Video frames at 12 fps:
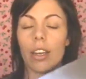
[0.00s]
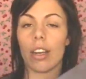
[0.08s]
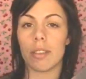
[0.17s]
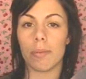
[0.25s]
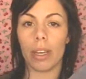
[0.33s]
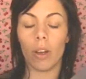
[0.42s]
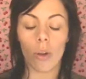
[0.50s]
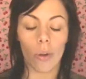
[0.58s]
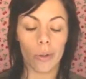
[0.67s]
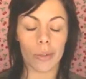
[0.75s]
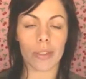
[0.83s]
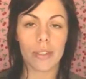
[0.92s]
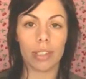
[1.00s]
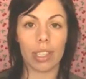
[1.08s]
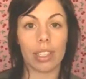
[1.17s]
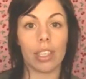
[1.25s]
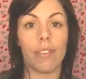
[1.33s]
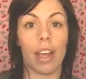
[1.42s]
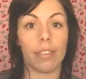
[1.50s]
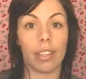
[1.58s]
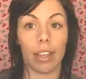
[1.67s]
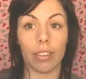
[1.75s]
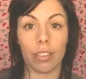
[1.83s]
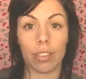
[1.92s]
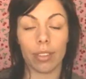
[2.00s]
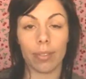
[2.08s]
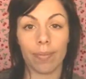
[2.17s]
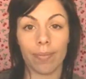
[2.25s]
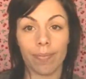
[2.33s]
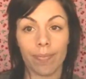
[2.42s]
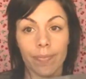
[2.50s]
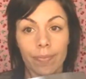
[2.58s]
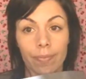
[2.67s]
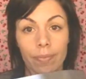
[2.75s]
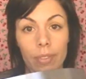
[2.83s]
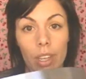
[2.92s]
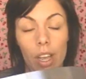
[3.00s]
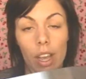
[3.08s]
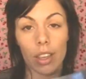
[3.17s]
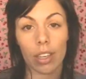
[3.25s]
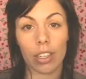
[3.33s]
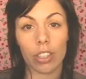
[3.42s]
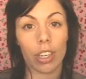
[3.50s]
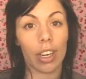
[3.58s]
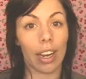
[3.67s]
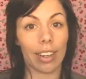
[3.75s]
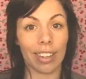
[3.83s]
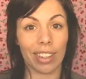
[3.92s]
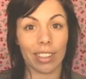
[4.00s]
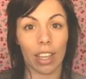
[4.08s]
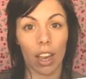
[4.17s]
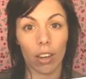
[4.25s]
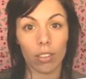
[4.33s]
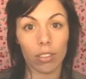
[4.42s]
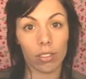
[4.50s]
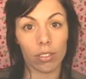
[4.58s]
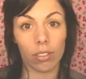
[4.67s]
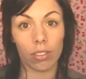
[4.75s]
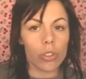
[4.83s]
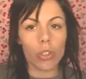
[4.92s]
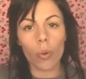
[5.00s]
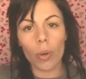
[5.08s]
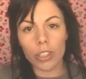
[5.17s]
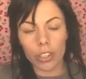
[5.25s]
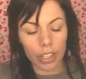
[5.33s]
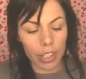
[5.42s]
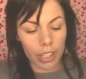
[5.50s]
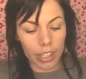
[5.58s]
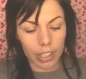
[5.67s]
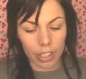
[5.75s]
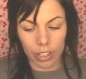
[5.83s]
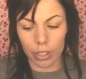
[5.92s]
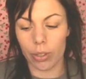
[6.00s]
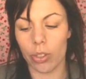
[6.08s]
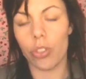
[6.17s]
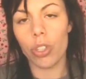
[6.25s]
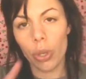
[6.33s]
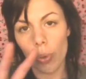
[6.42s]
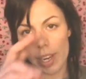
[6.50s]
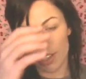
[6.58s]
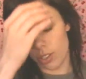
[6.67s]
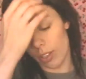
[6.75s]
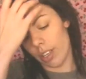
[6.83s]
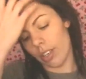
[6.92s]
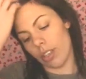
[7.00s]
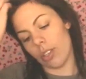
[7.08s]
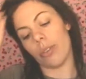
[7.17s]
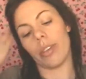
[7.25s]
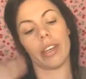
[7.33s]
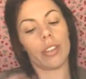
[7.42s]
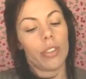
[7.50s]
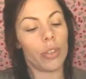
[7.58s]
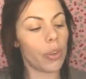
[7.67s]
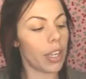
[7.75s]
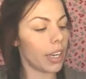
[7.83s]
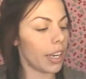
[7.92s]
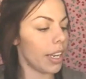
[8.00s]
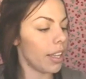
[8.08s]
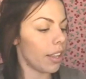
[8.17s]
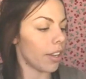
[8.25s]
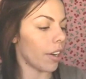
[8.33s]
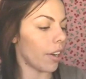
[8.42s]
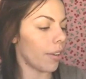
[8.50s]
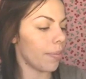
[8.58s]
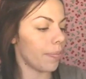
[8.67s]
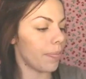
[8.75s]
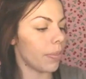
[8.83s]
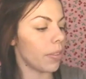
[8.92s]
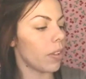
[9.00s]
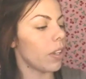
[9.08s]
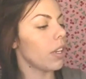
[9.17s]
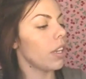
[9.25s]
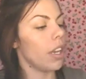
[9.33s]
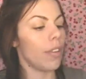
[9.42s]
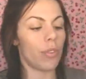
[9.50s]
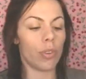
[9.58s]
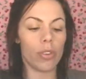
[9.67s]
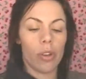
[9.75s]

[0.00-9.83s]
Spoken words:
it cost me a whole 65 cents. I think I should have gotten a discount. So what you're going to need to do, there's two ways you can do this. You can either, if you